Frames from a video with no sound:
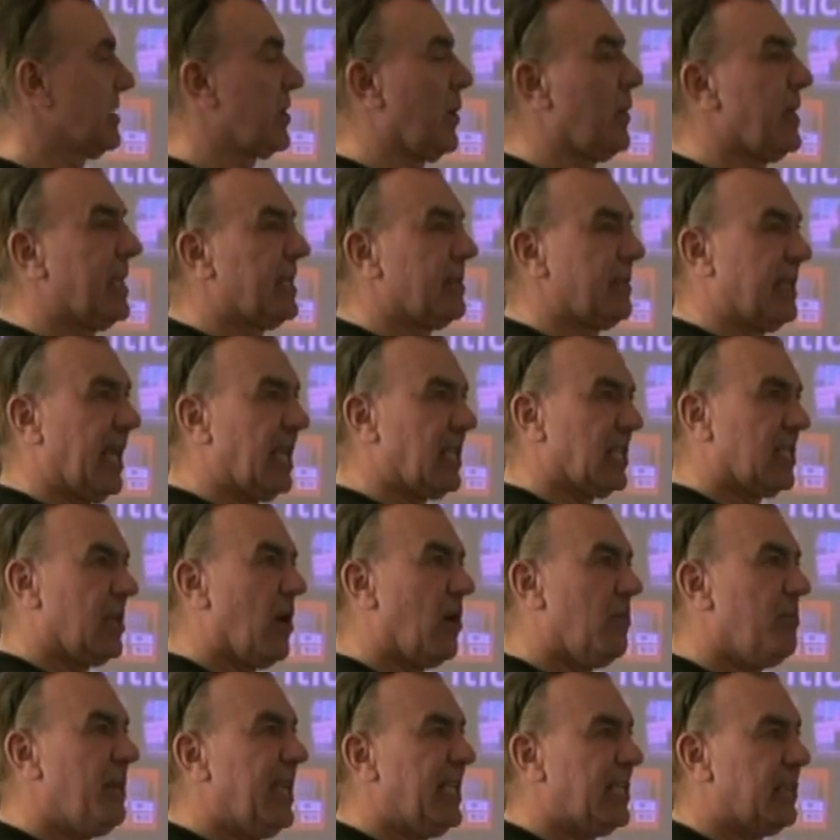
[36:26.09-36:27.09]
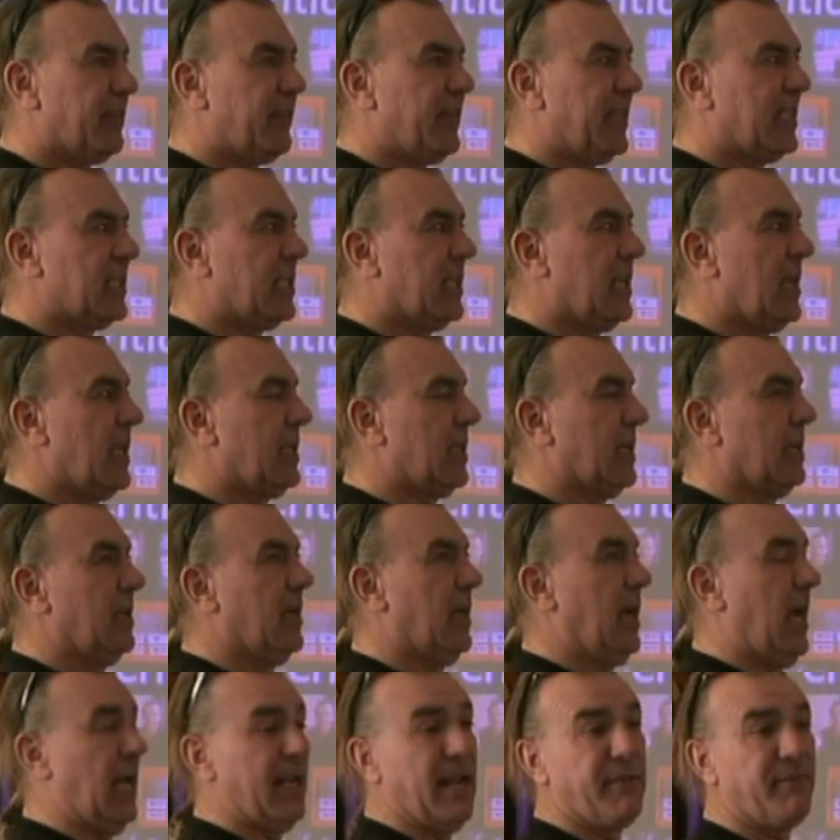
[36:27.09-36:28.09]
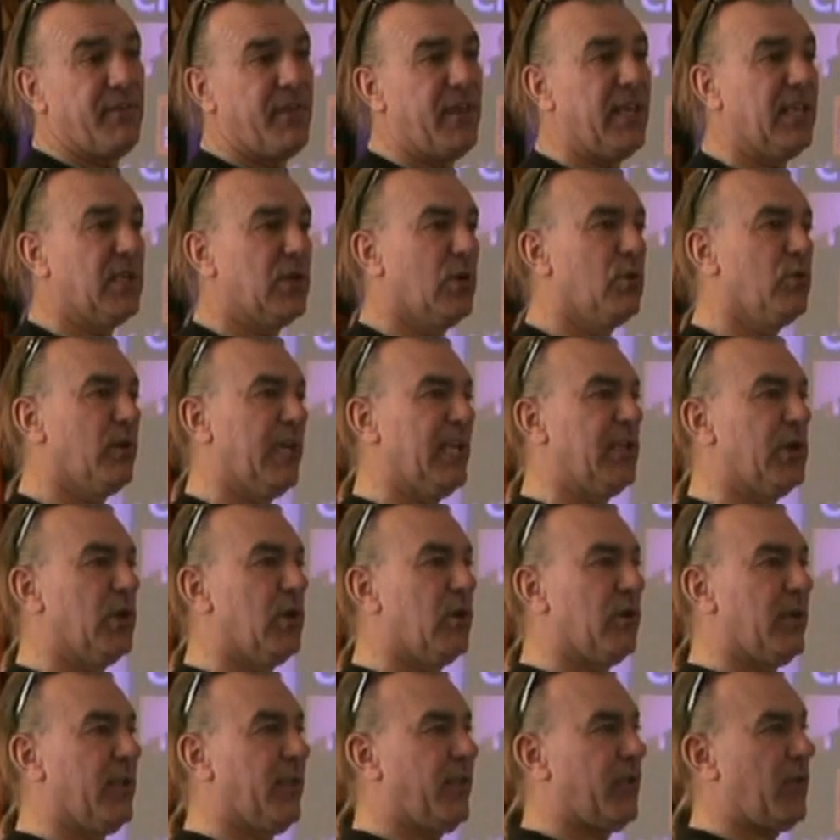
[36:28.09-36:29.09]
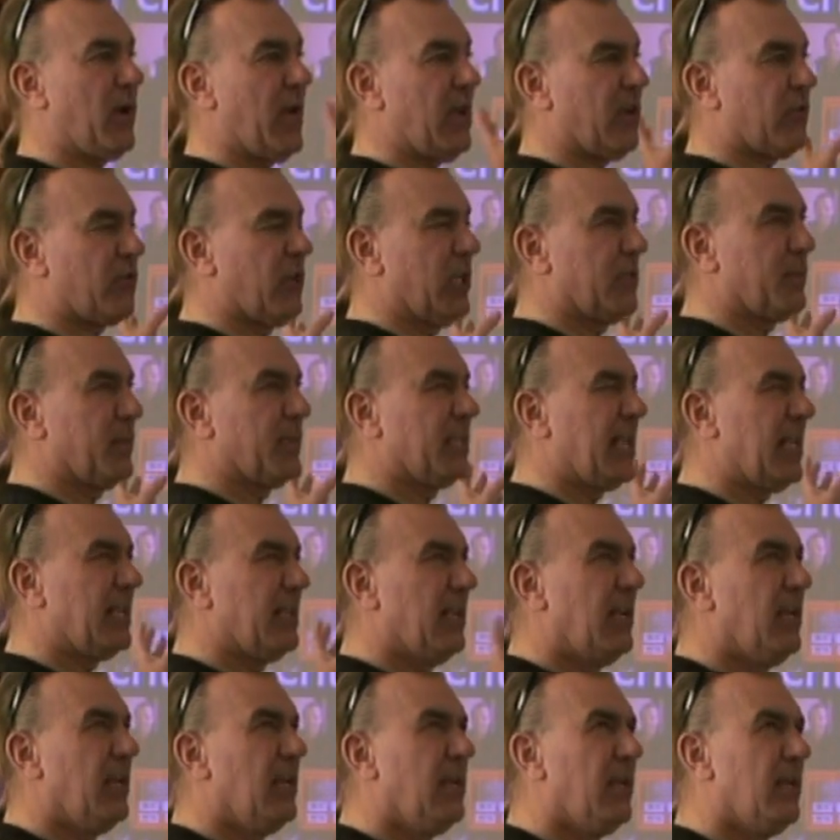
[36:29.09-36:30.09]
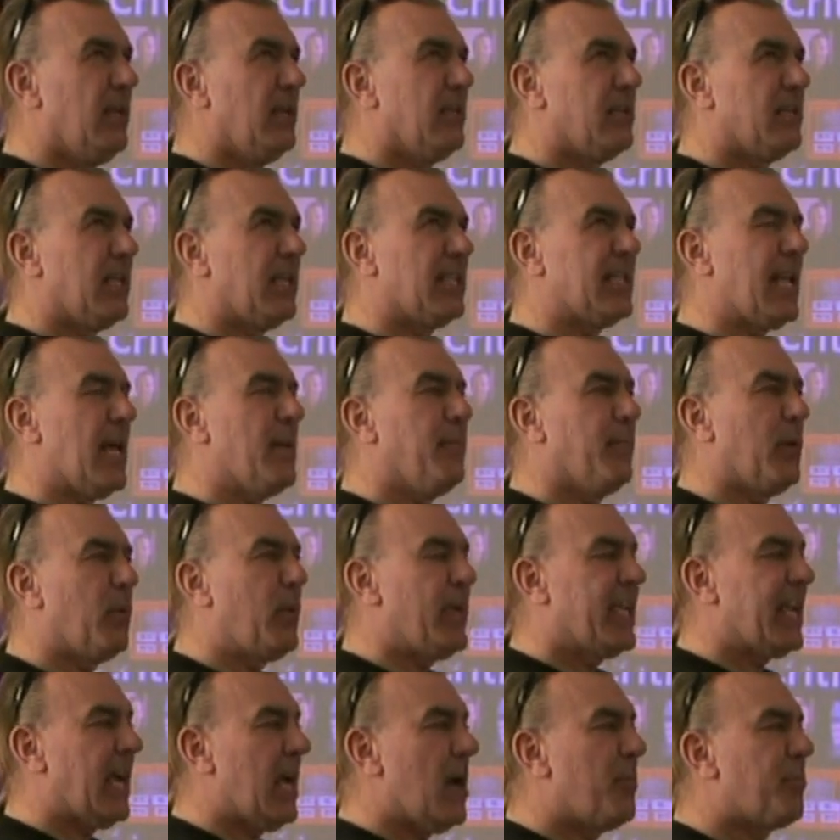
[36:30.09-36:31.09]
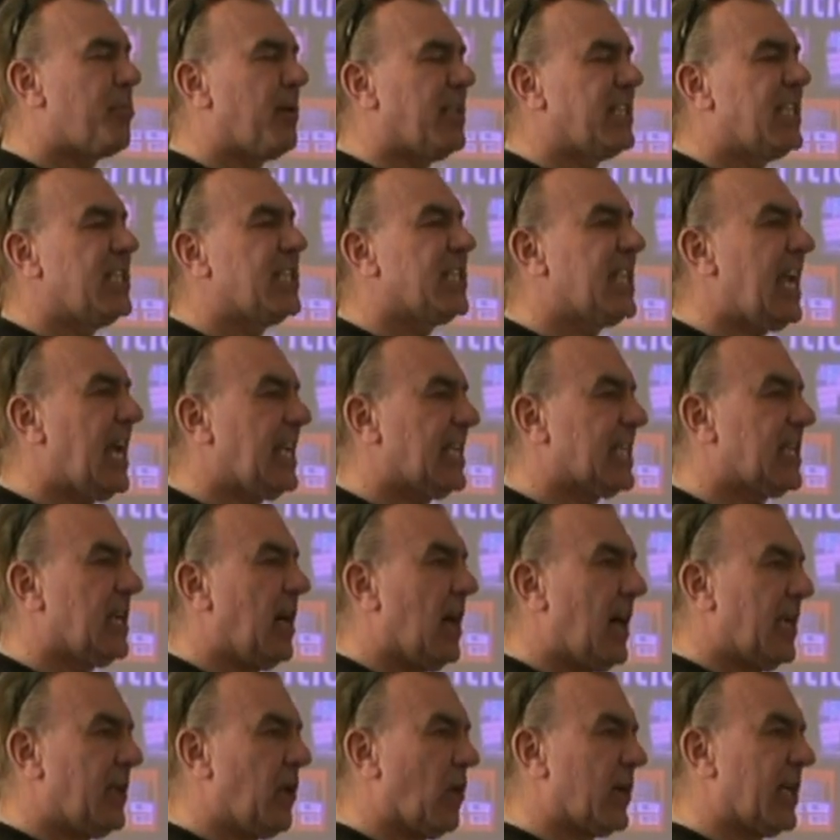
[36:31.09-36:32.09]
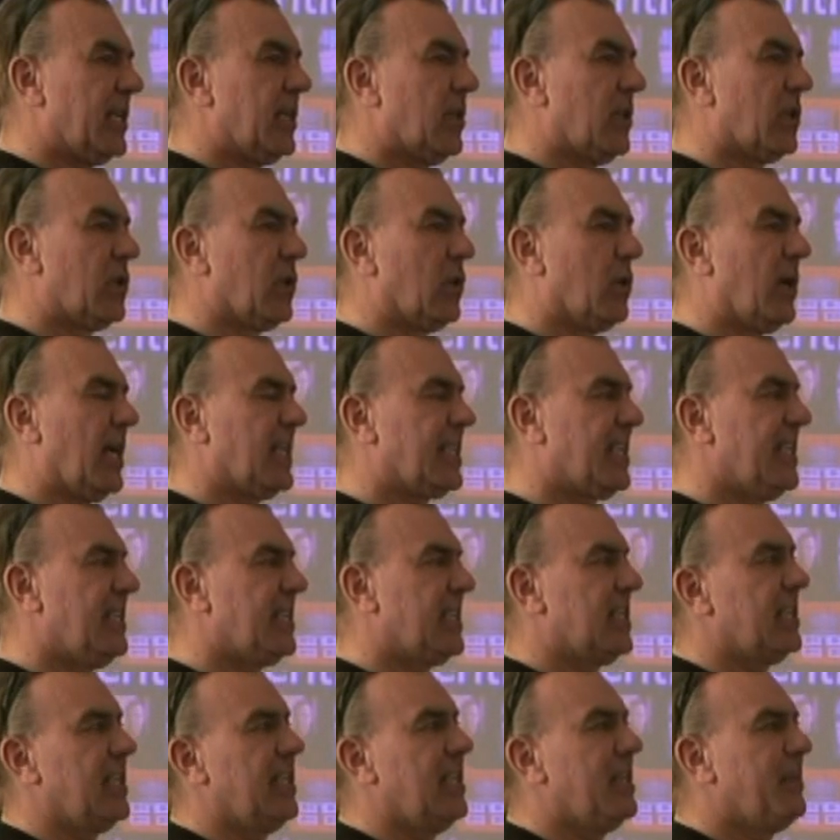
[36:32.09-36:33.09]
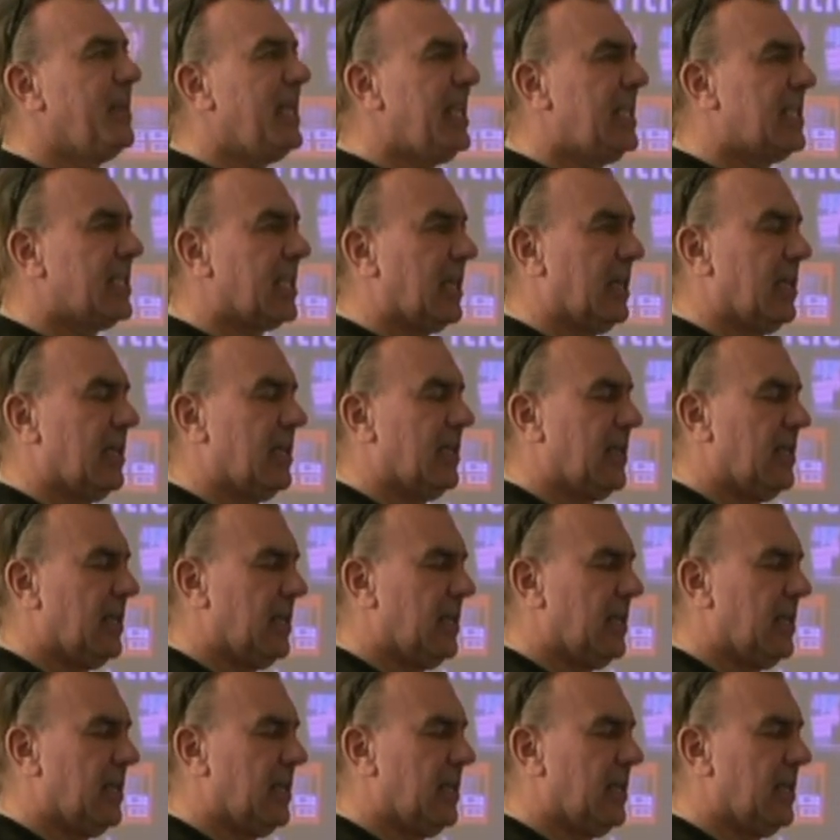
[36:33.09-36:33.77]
So we get the own meter fitted, and everything's hunky dory throughout Christmas. Then December, we get a British Gas guy knocking at the door asking to see the meter.